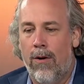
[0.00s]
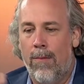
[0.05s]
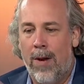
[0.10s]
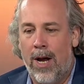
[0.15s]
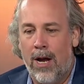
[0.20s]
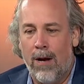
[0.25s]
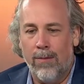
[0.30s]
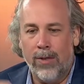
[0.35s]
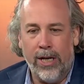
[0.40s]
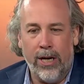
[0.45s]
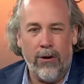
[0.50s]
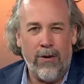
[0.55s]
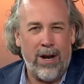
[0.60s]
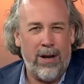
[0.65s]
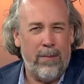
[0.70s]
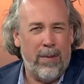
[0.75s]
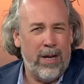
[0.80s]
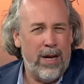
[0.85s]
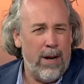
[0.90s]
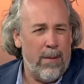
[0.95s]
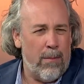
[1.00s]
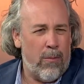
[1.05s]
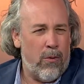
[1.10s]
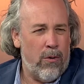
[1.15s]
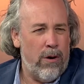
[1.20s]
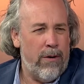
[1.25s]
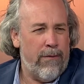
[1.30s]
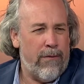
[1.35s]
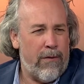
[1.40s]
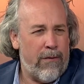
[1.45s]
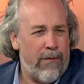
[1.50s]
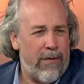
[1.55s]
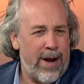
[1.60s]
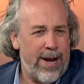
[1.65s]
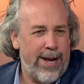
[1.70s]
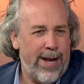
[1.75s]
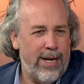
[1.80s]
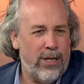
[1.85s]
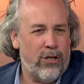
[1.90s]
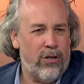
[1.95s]
it becomes incredibly important for
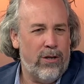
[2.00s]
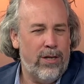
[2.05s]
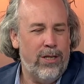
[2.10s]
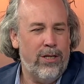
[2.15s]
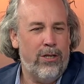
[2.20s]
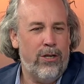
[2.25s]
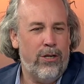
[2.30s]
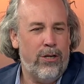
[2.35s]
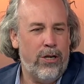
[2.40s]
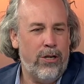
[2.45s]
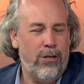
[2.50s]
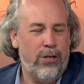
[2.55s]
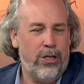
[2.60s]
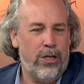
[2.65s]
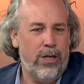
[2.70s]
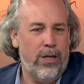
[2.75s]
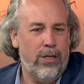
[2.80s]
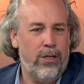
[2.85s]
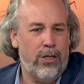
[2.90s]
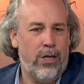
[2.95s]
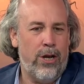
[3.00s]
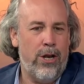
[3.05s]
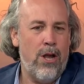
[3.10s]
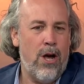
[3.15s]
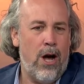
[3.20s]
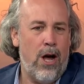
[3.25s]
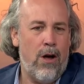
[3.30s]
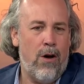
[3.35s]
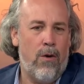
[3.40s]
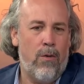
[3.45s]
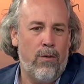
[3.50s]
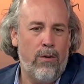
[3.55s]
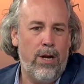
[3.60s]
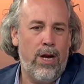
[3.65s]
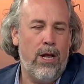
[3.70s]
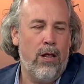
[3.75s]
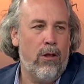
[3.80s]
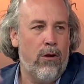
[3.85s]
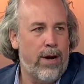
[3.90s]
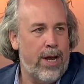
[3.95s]
financial institutions to not
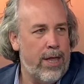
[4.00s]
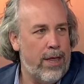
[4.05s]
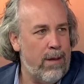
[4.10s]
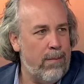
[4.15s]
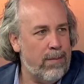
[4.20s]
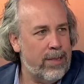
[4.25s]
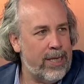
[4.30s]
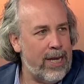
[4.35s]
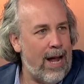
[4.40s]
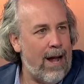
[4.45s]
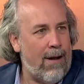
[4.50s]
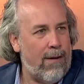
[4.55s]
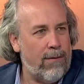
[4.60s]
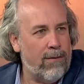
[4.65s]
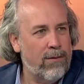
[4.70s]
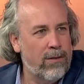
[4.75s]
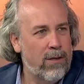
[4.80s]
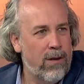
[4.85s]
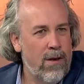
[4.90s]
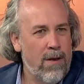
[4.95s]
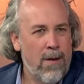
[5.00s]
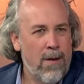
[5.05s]
only look at themselves,